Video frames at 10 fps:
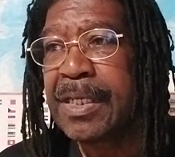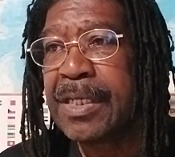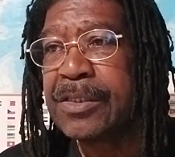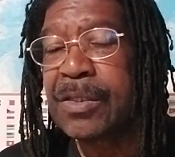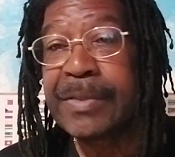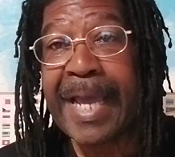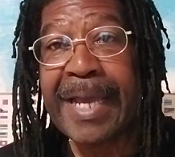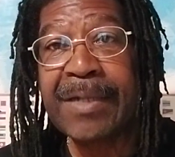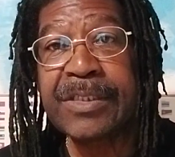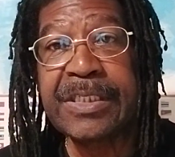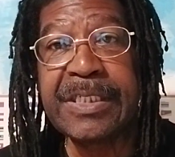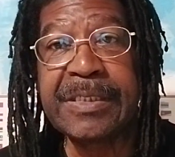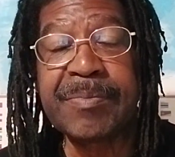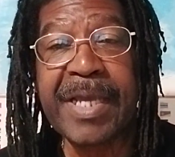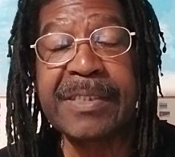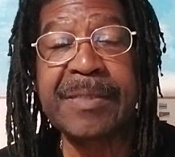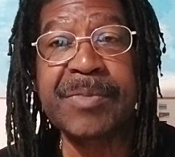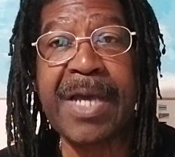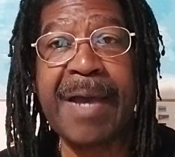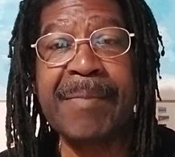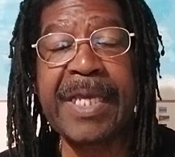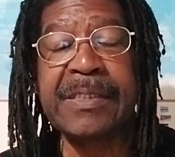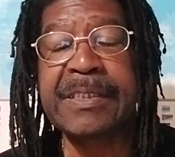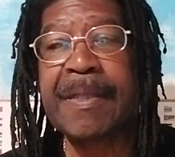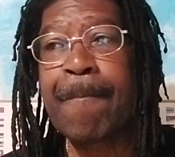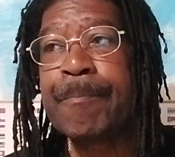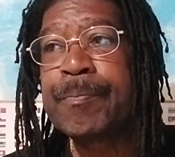So now she's made some comments